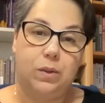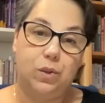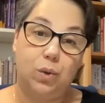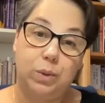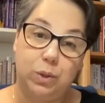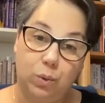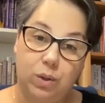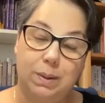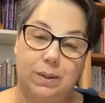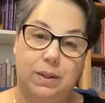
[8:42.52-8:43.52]
So we talk
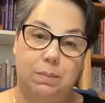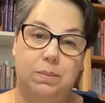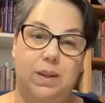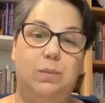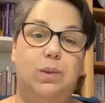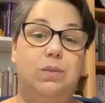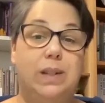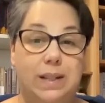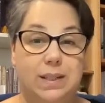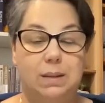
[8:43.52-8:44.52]
about them and we
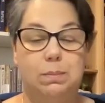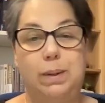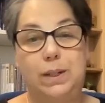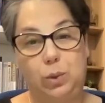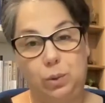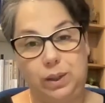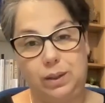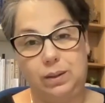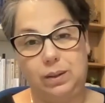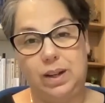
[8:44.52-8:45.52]
release them by
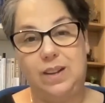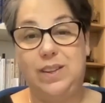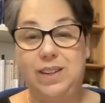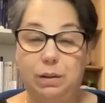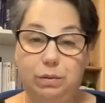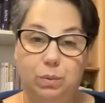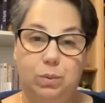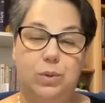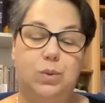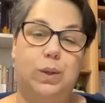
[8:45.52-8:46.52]
talking. And then
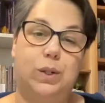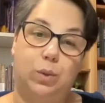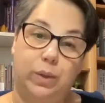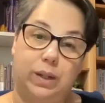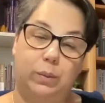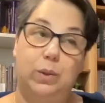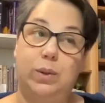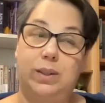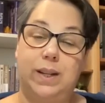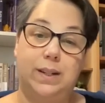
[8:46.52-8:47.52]
afterwards, we're
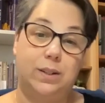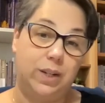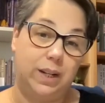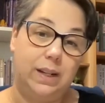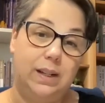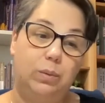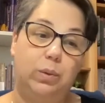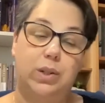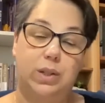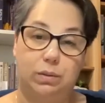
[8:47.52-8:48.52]
doing the energy healing,
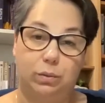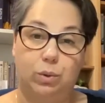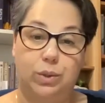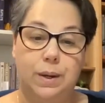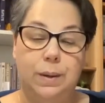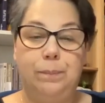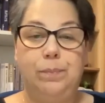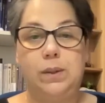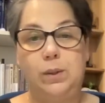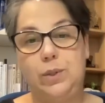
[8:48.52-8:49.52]
which is, of course,
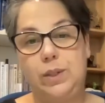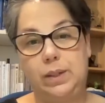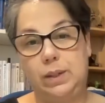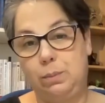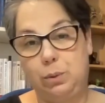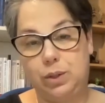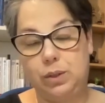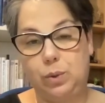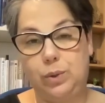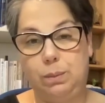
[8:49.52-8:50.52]
using the
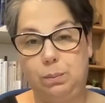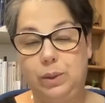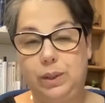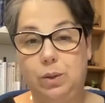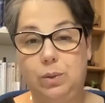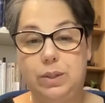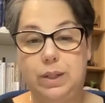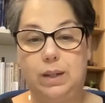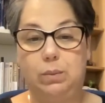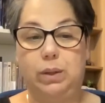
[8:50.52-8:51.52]
emotion code and body codes,
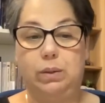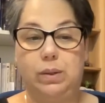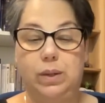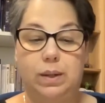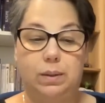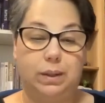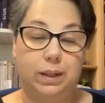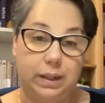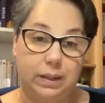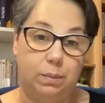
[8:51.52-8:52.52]
and we
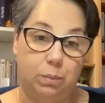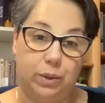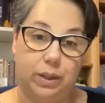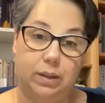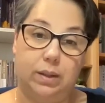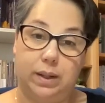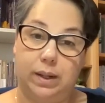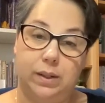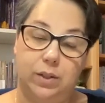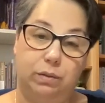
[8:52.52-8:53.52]
clear the body, the
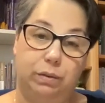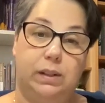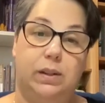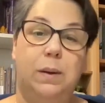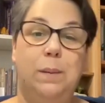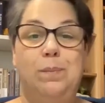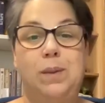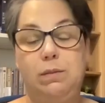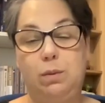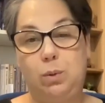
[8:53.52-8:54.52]
energy field,
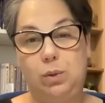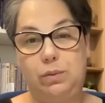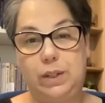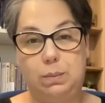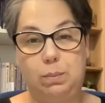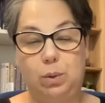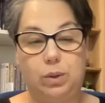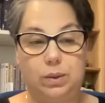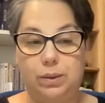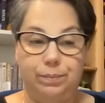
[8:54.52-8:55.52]
from all of these
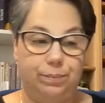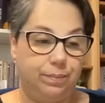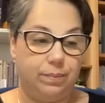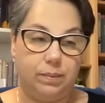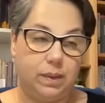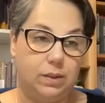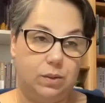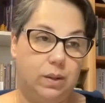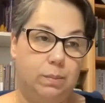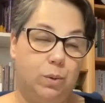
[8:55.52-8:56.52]
blocked
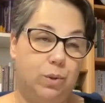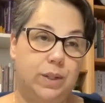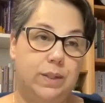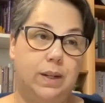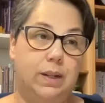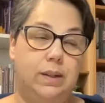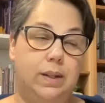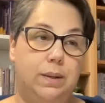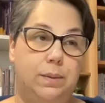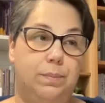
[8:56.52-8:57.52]
emotions and